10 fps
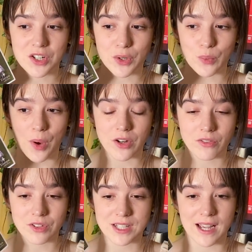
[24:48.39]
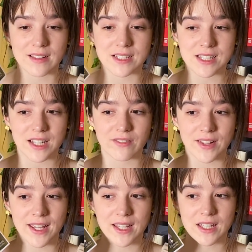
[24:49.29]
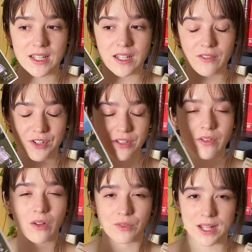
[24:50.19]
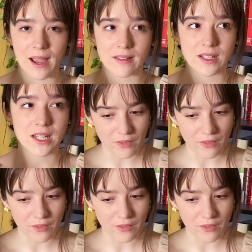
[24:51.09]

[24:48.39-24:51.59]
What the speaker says: a wonderful talent of like, first of all, reality.